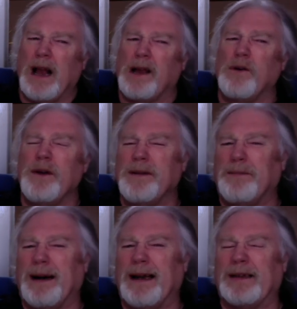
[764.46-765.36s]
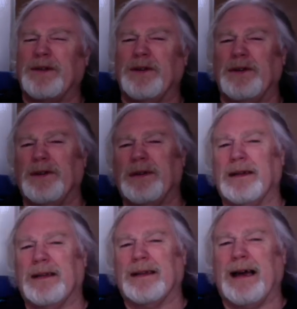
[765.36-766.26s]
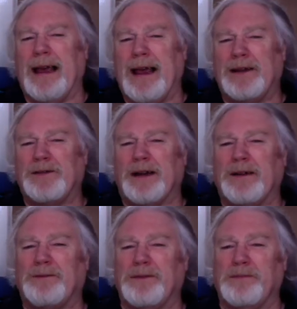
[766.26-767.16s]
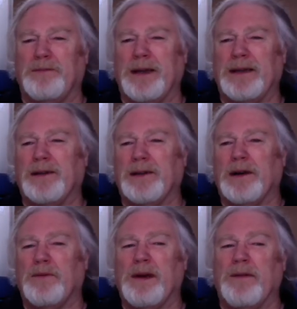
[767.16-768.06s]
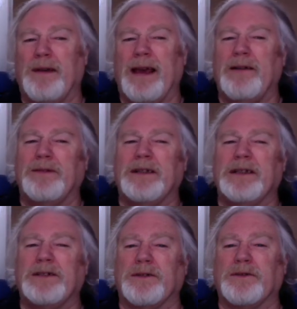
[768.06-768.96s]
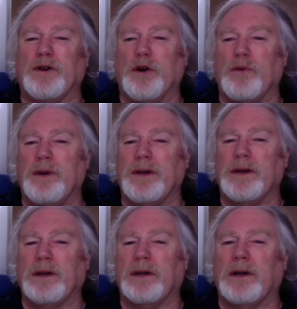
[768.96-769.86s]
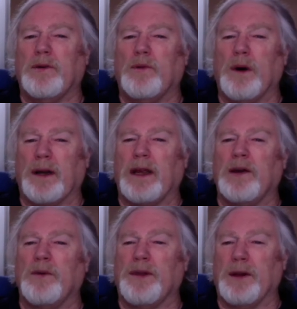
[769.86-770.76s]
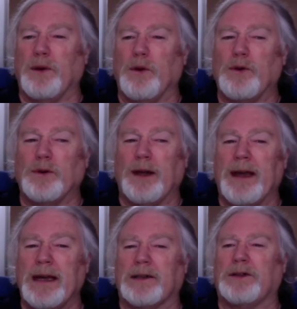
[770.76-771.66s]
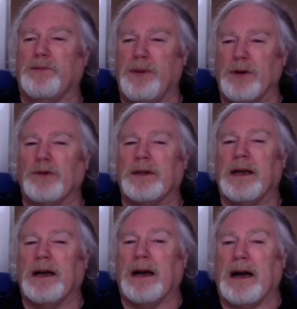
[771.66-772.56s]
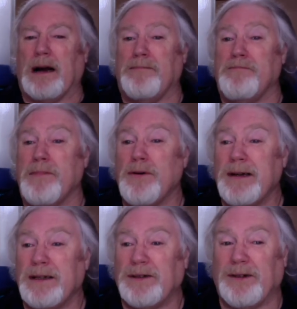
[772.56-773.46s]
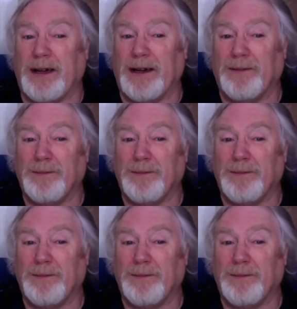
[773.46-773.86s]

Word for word: Going back to that extract from Bede, we have evidence of Colman working with a local heir to build a monastery.